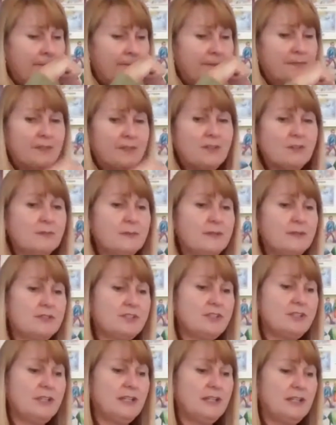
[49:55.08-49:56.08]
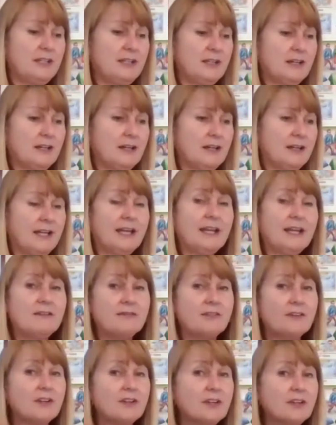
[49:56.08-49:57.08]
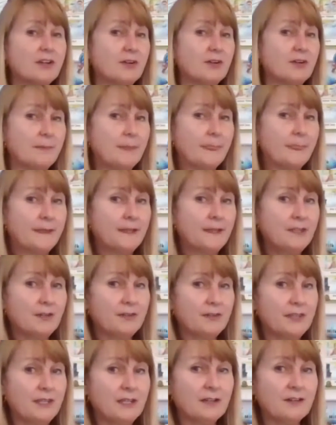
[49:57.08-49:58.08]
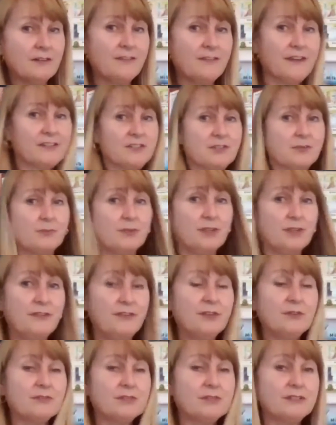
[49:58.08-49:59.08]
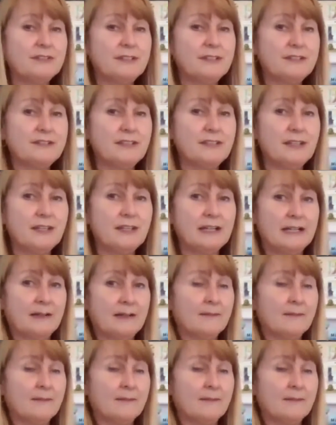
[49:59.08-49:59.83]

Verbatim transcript: excuse me, she uh, had vertigo, you know, the ear infection where you feel real dizzy.